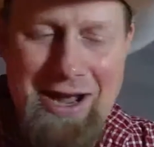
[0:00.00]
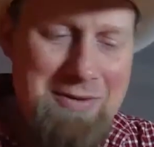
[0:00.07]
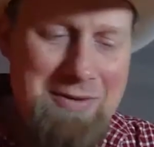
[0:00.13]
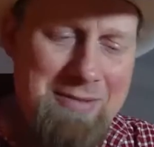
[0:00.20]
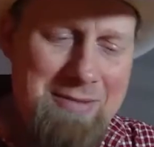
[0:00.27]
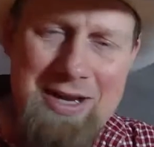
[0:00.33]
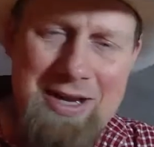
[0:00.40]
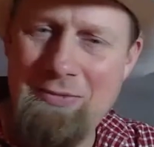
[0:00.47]

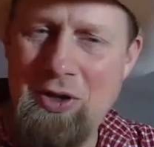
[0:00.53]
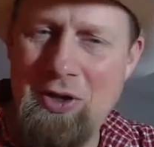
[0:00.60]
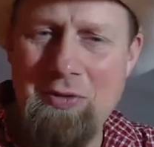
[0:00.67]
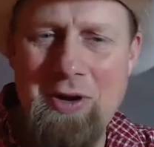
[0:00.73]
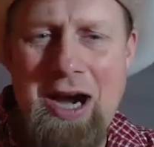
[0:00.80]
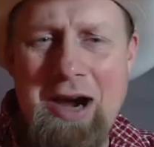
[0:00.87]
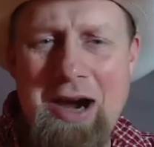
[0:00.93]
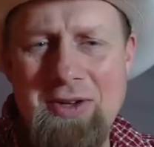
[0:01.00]
You
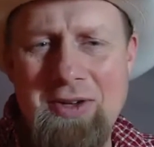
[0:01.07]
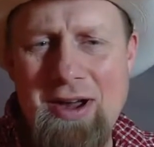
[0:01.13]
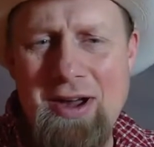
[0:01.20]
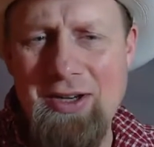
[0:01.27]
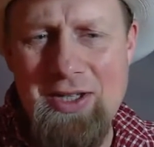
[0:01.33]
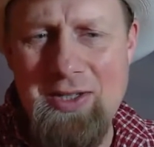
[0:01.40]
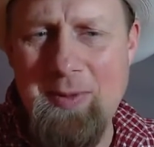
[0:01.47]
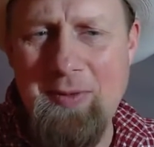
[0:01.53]
and I are
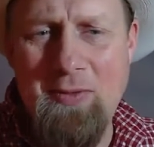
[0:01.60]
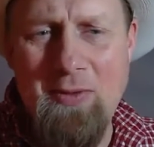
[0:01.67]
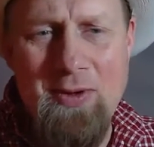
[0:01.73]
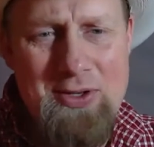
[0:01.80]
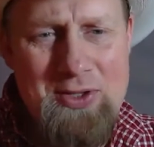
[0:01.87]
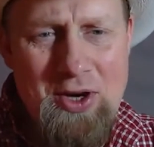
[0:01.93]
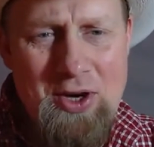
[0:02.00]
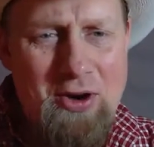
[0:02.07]
talking just before
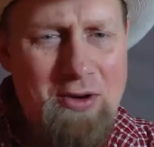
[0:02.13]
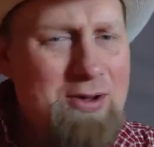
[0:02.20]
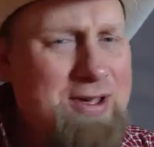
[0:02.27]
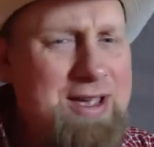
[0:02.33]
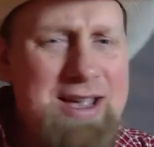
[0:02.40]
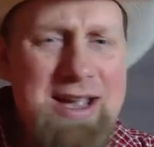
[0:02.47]
the show.